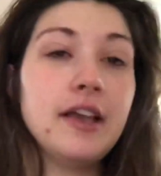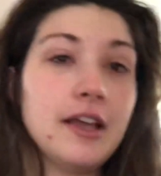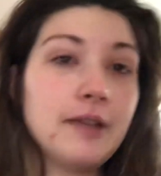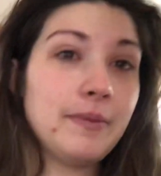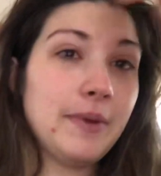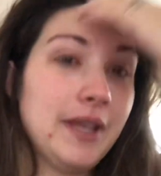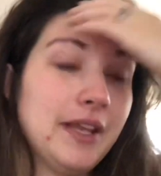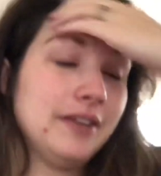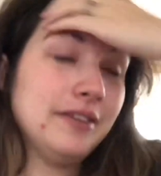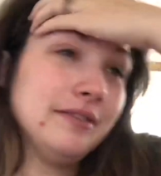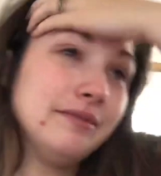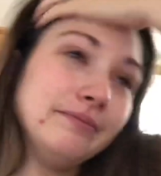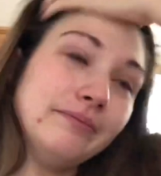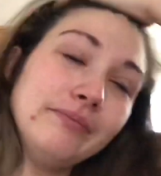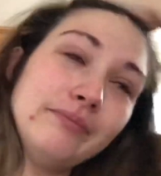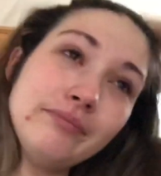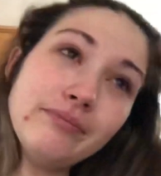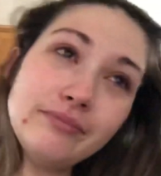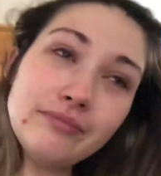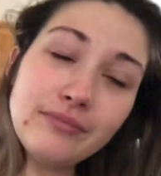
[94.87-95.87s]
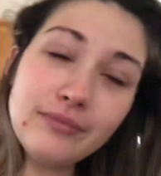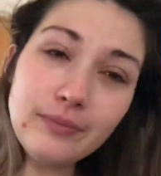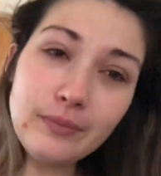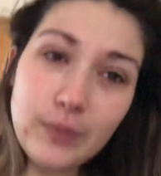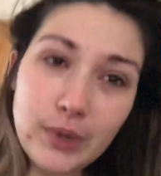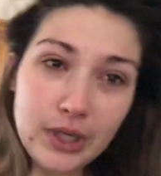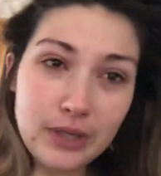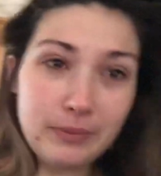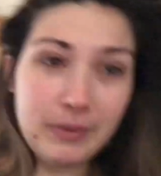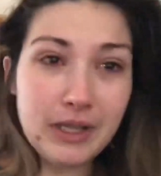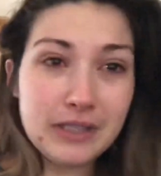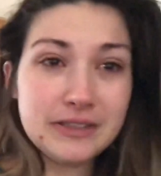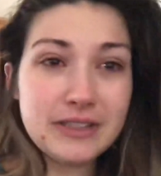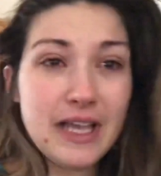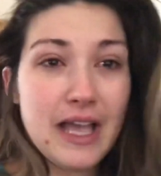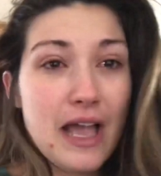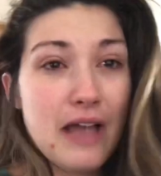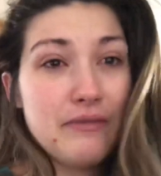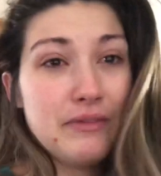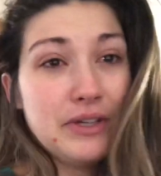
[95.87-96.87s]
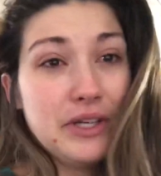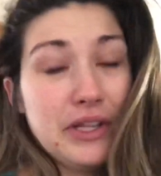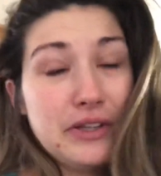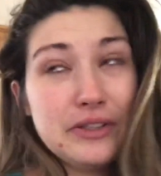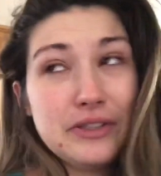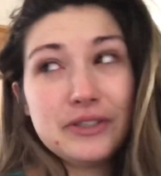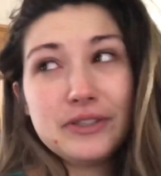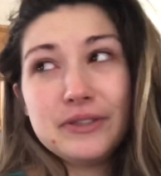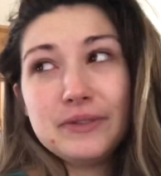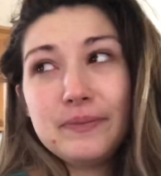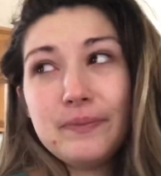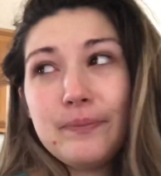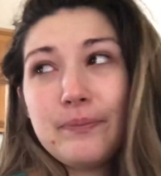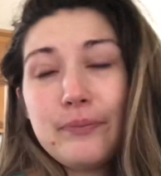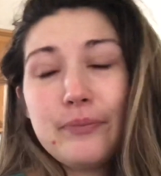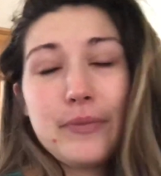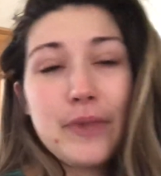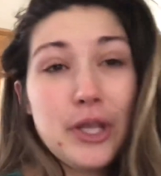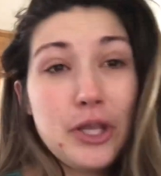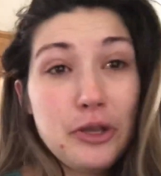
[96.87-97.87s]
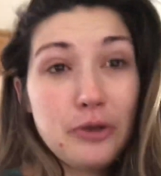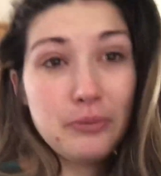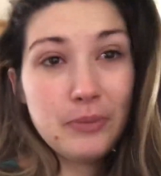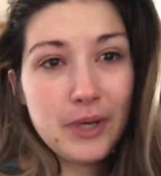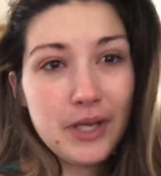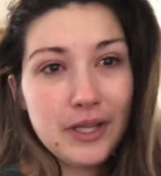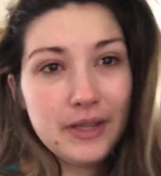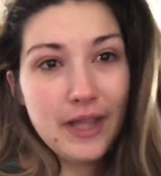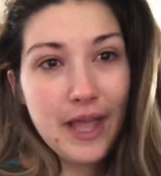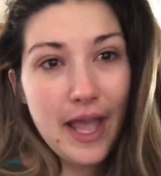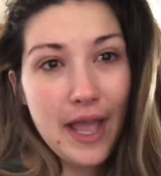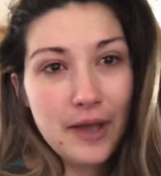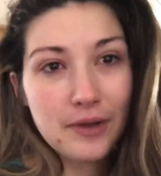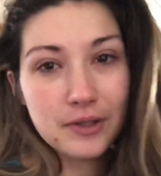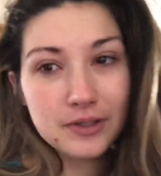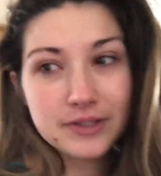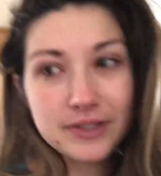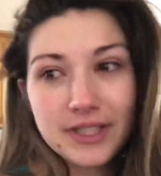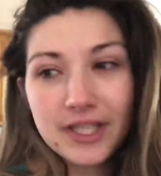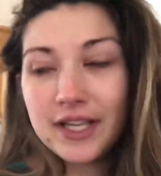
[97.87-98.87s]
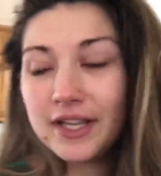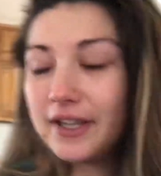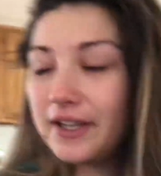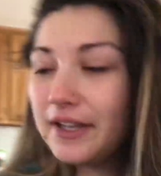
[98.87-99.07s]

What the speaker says: I mean, we're about to have another human in the house.